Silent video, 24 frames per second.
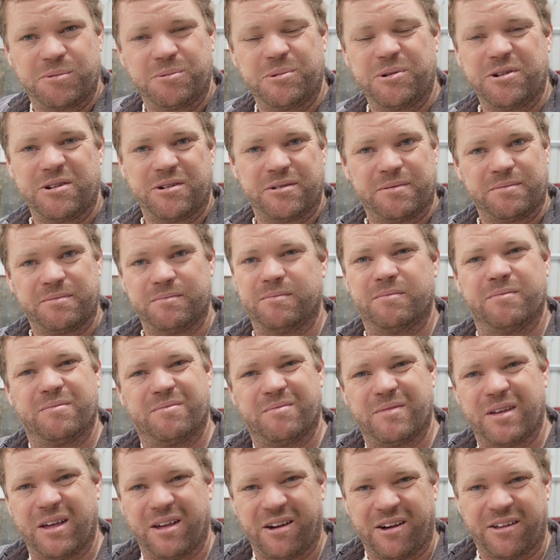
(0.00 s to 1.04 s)
where
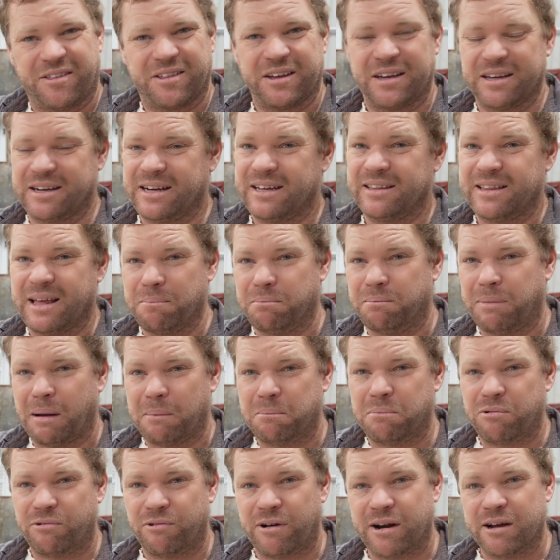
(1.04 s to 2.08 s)
I think it had that
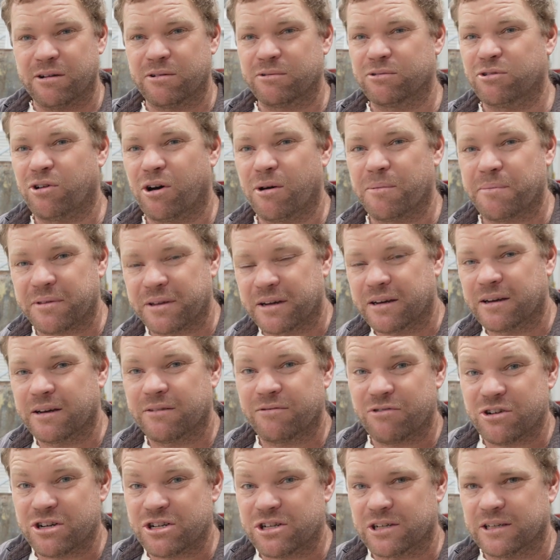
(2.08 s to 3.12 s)
bumper rail type thing
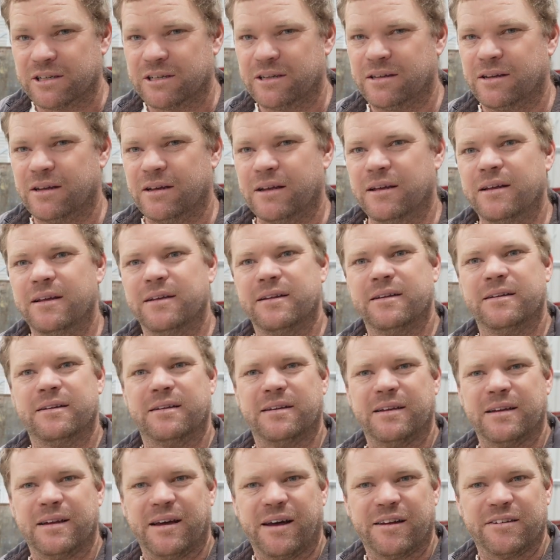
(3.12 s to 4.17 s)
originally.
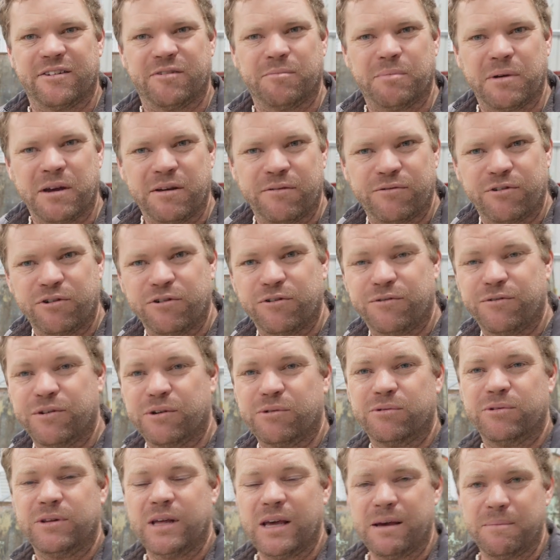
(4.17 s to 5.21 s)
So I've been through,
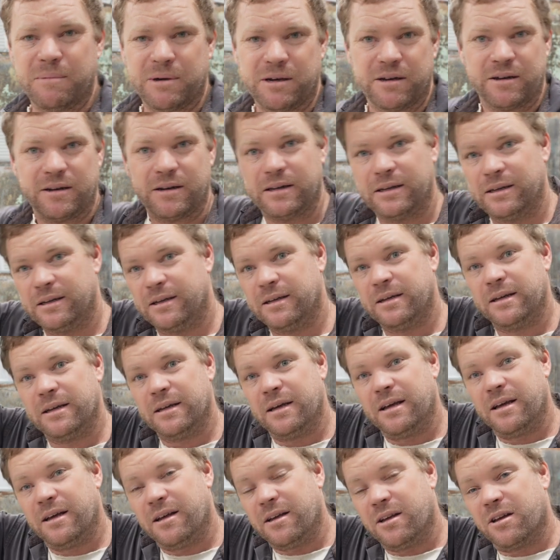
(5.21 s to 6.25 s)
filled them in.
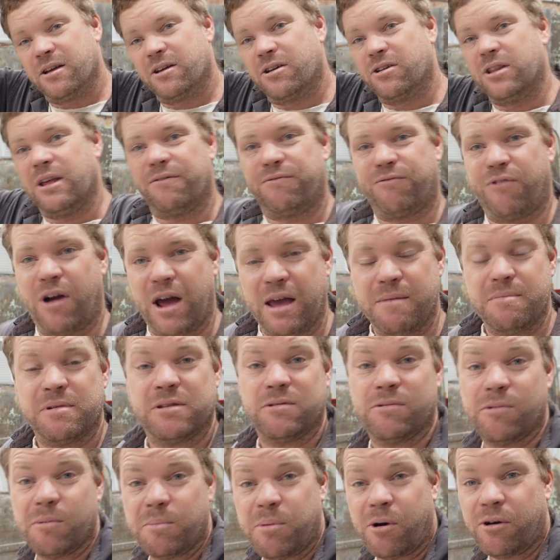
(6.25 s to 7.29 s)
Got that frame into
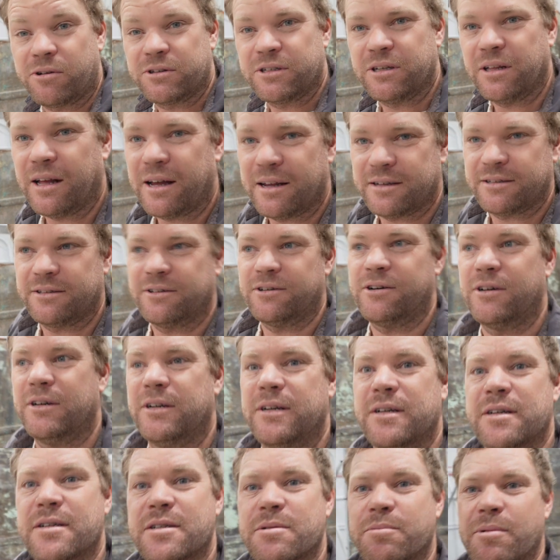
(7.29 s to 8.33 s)
epoxy last night, as